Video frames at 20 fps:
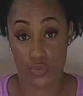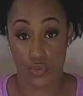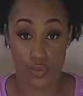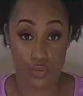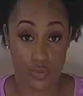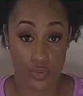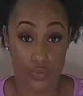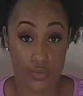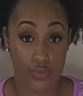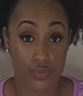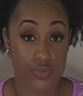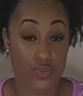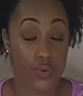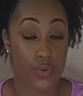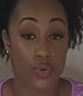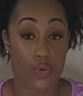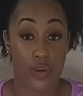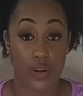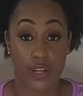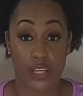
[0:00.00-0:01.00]
loose
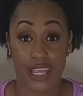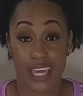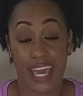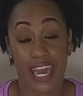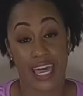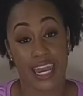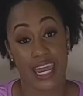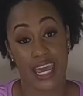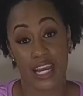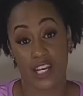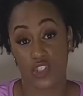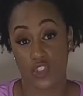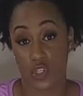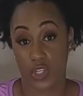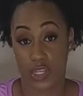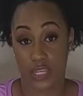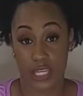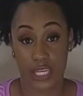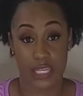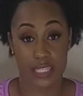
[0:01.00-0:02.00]
or they had extra
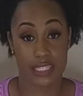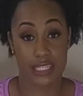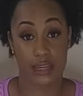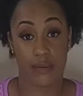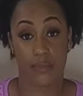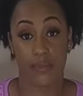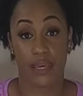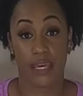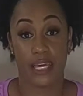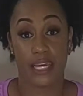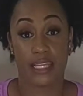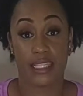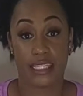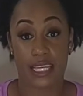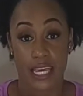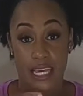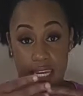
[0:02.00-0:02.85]
things in the beds